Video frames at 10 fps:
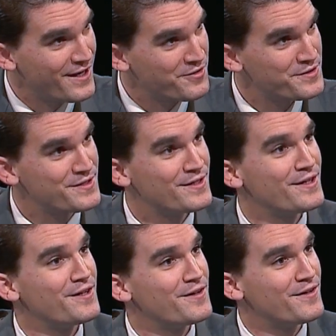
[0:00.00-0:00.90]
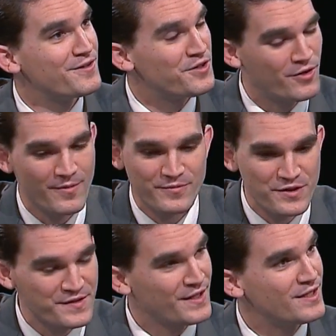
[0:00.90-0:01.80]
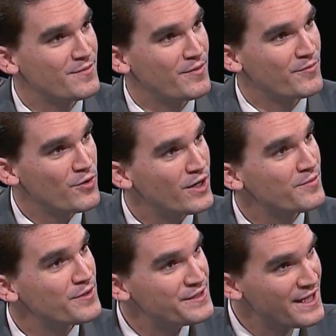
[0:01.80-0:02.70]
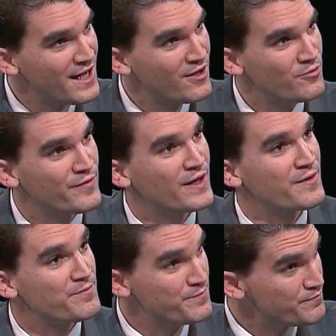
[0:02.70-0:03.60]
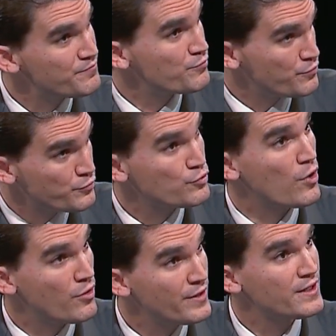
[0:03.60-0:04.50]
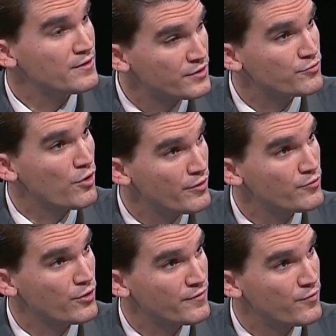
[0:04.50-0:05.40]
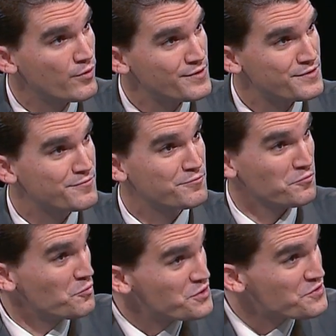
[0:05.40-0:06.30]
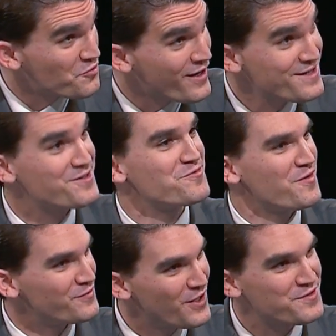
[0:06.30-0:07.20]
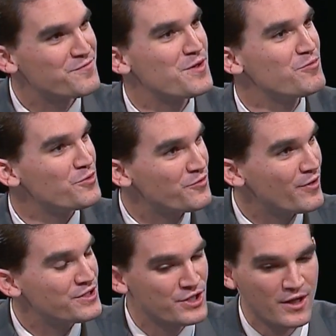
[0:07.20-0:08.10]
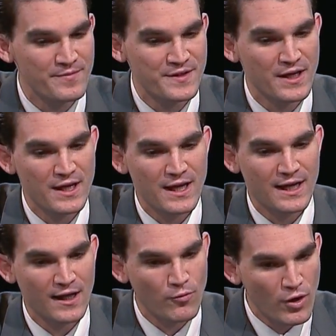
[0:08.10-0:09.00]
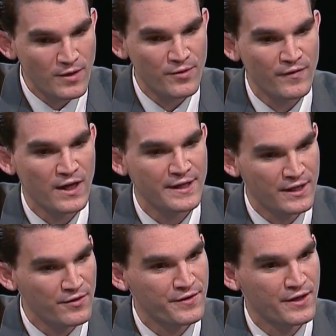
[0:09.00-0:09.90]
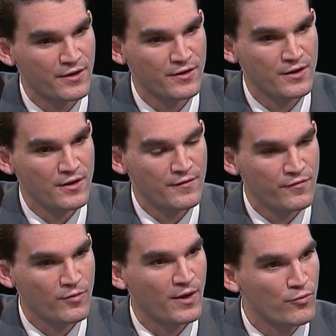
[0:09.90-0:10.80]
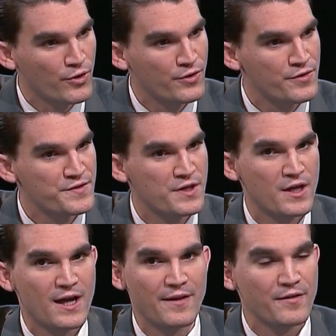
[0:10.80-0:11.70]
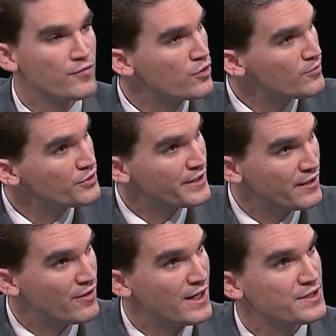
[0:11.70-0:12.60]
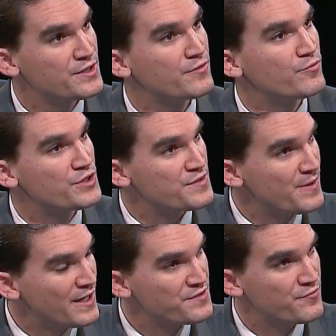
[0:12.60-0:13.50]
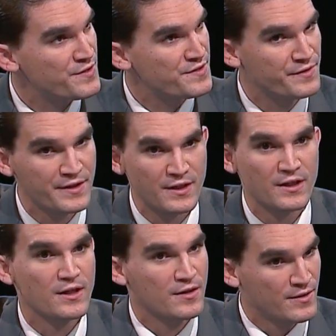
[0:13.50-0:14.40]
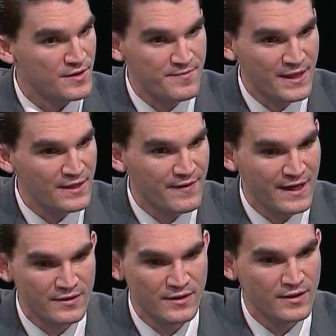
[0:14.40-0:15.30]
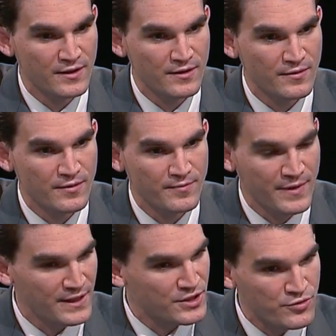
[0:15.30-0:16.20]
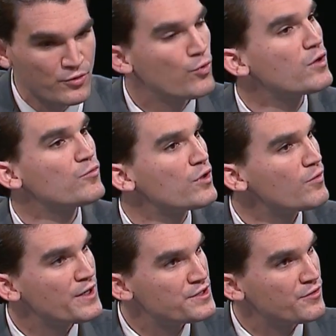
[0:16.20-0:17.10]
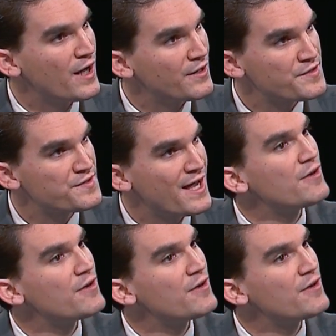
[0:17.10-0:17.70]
out, you know, I'm just thinking about my product, but now we've got a growing workforce, which is great because we have lots of people with great jobs, and I want to provide healthcare for my workers, and the Affordable Care Act, which has passed recently, is making it trigger. What do I do? How is